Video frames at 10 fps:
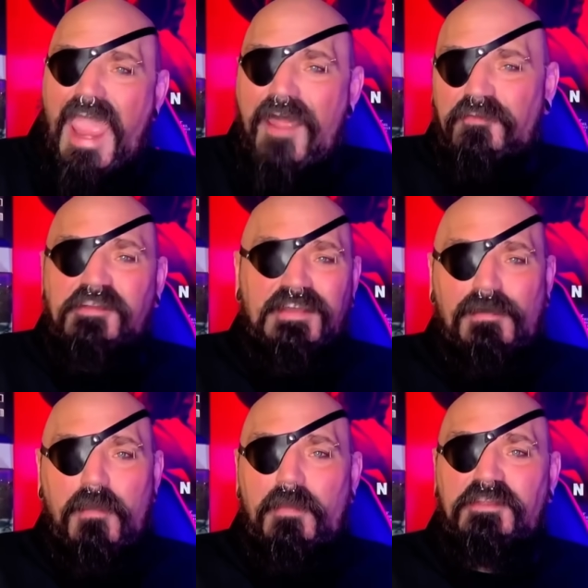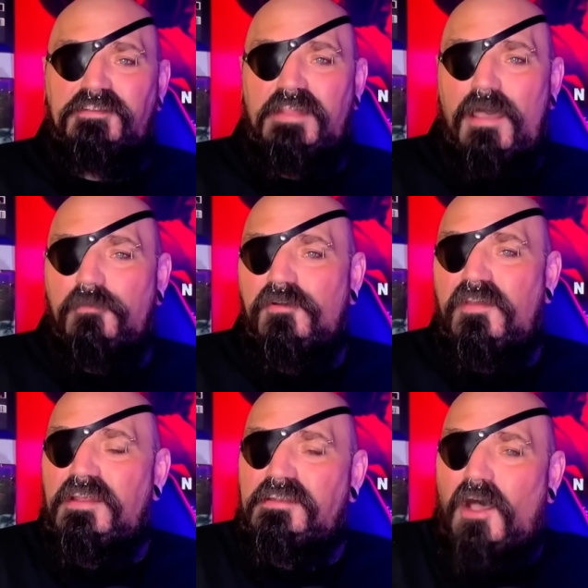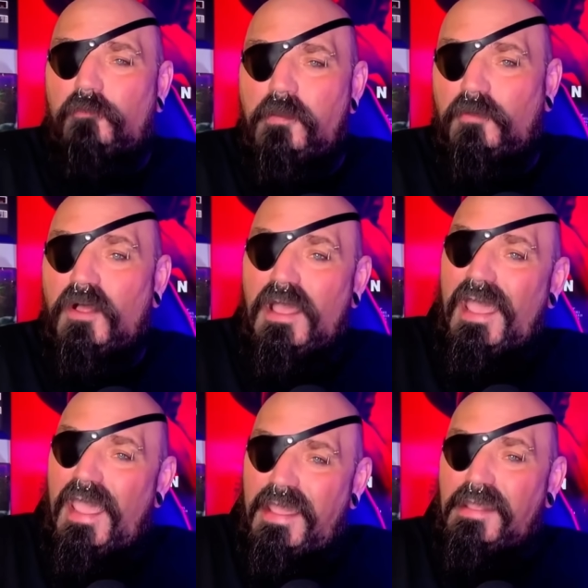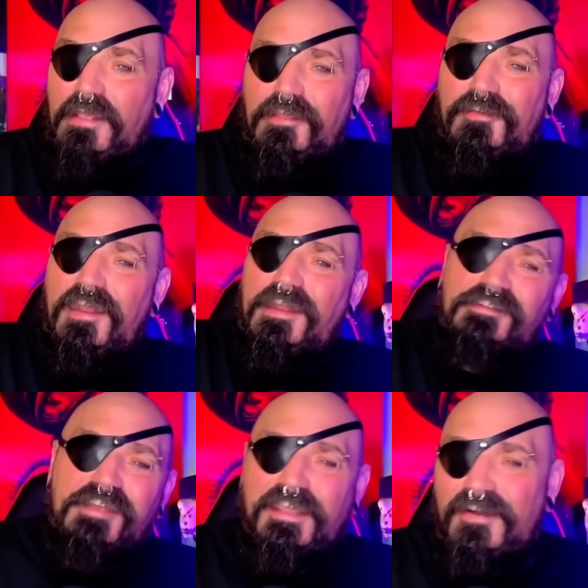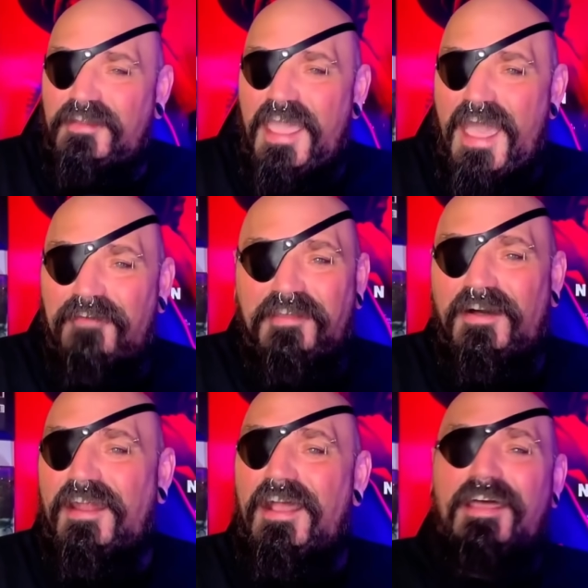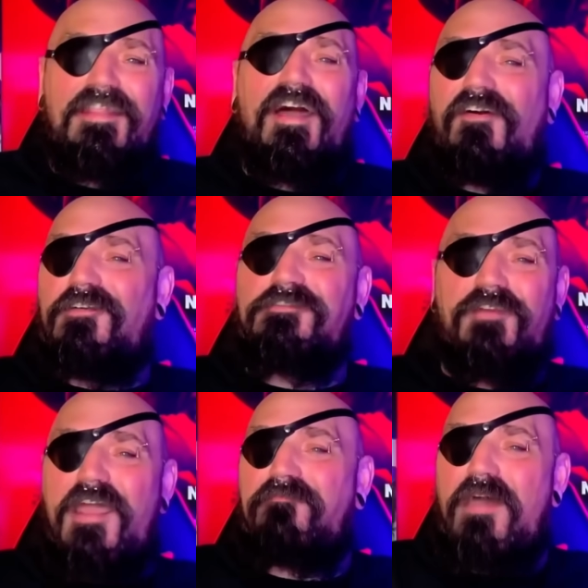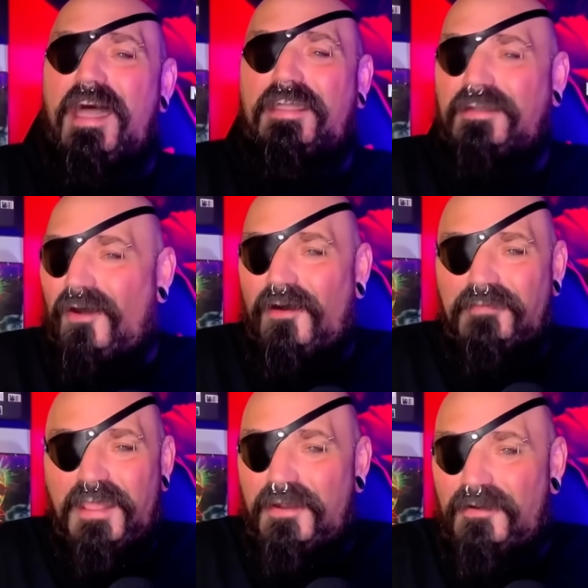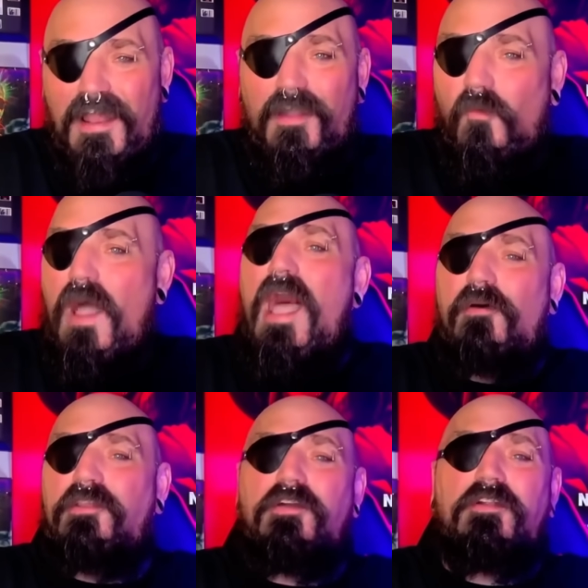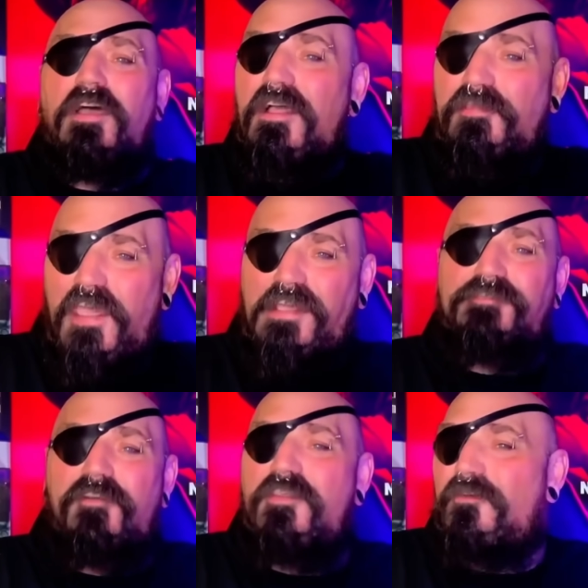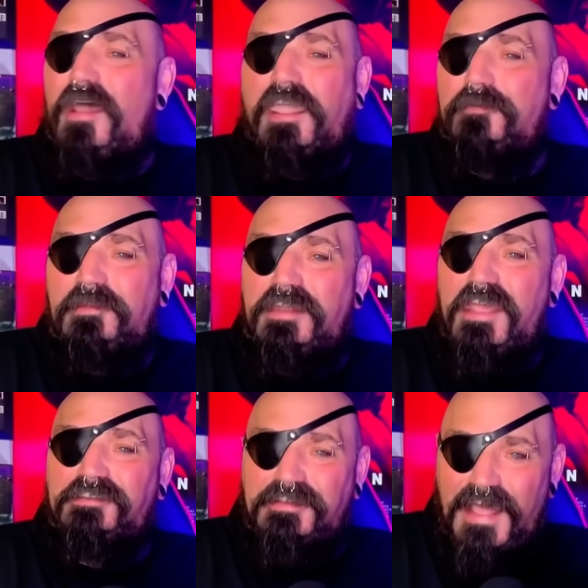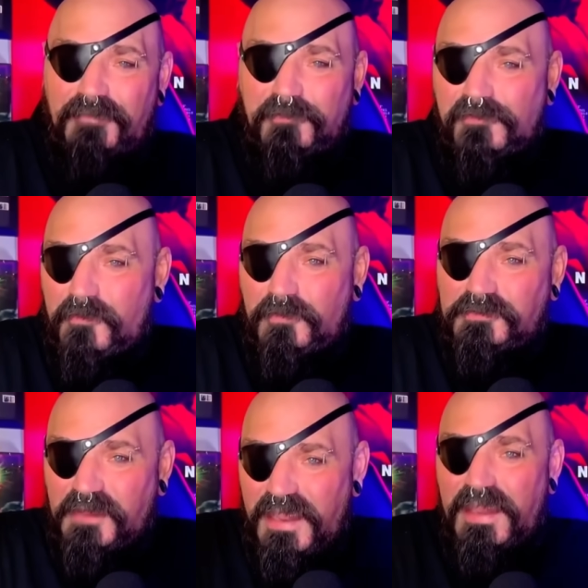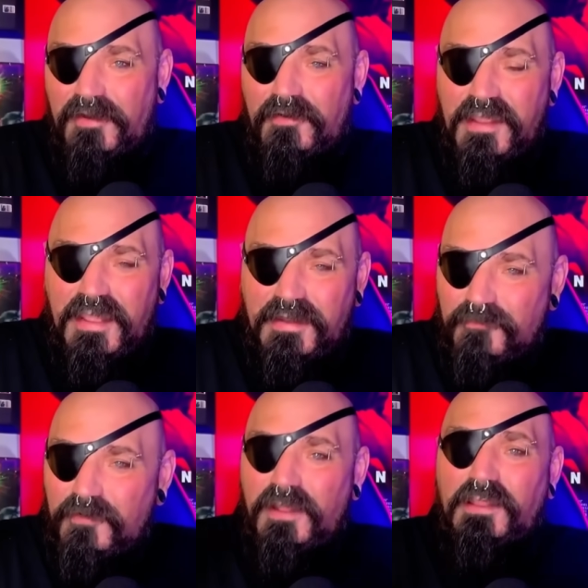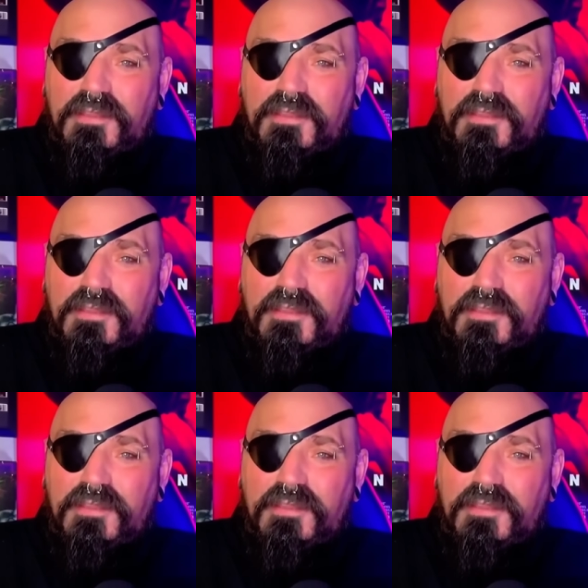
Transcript: every time I mention that movie and tell people, hey, you need to check out Caveat, they always write back a comment and are like, wow, dude, thanks for the recommendation. That movie was eerie and really